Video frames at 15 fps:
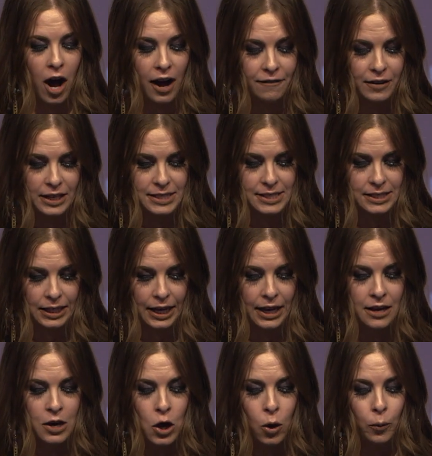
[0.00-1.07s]

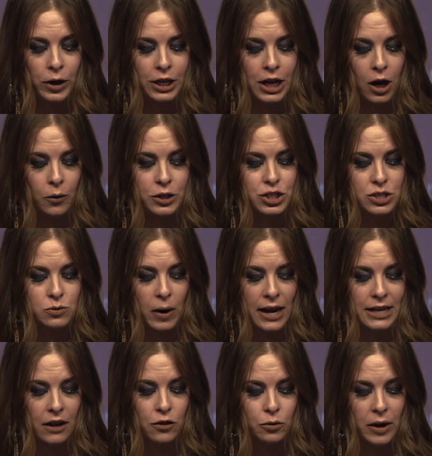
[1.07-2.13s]
Obviously, we know, and just
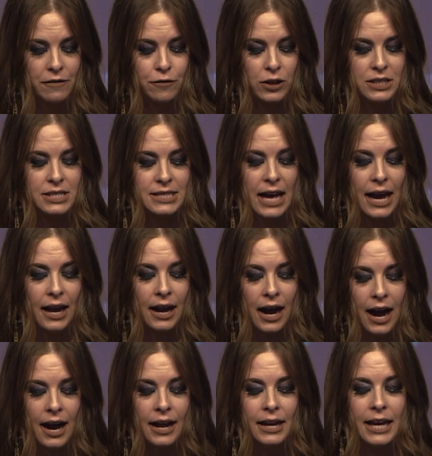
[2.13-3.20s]
write down the reference, that
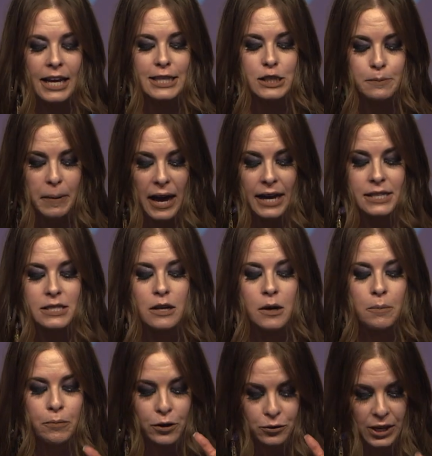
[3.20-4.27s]
God expects
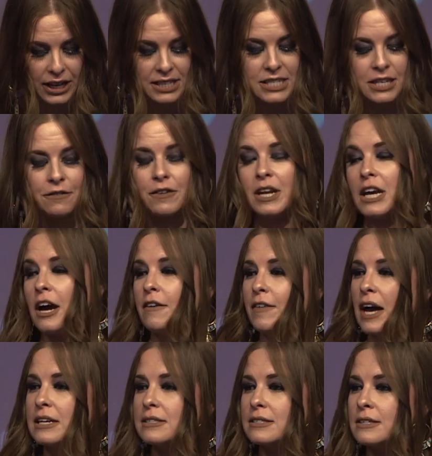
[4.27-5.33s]
productivity of
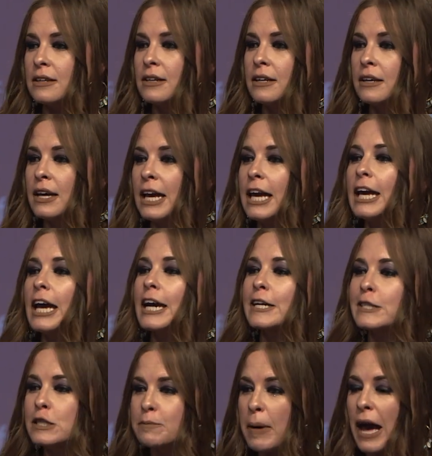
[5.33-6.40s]
us. He
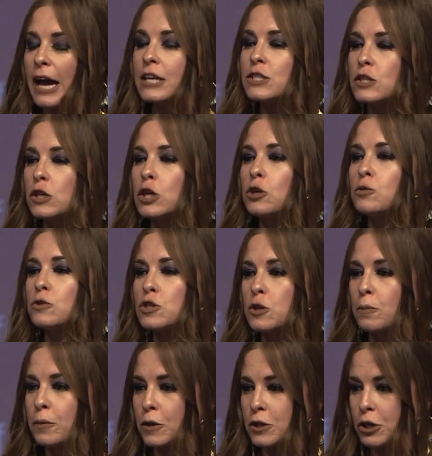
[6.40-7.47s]
expects you to
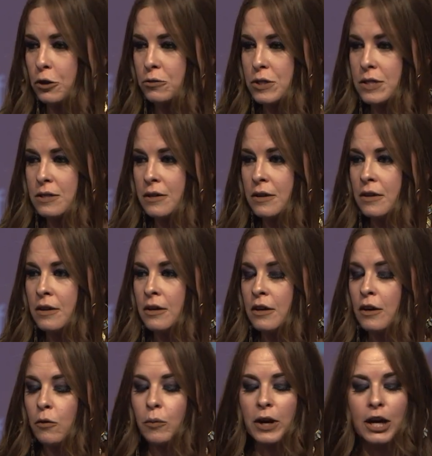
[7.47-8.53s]
produce,
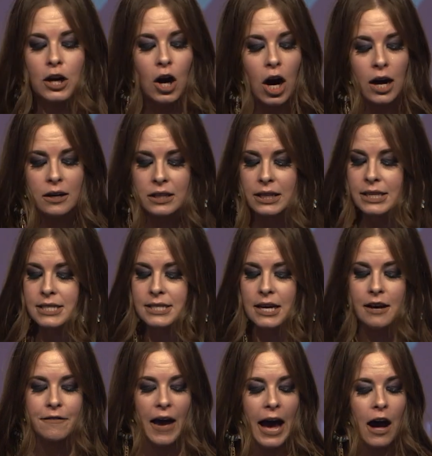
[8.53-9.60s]
regardless
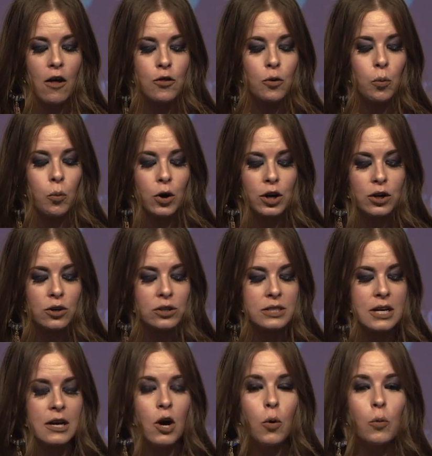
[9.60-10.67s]
of how the world
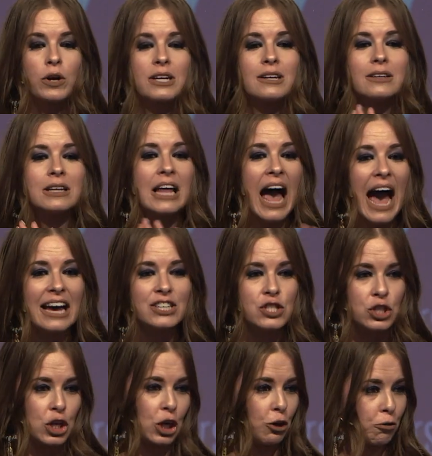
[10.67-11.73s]
would
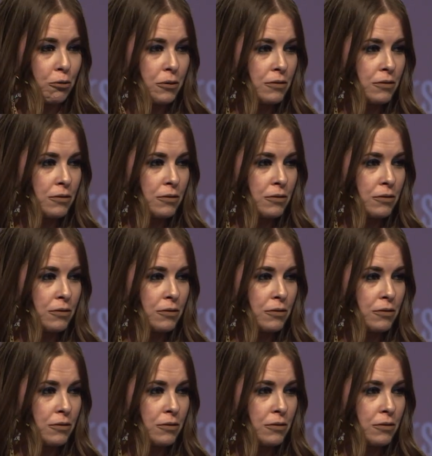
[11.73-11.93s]
class you.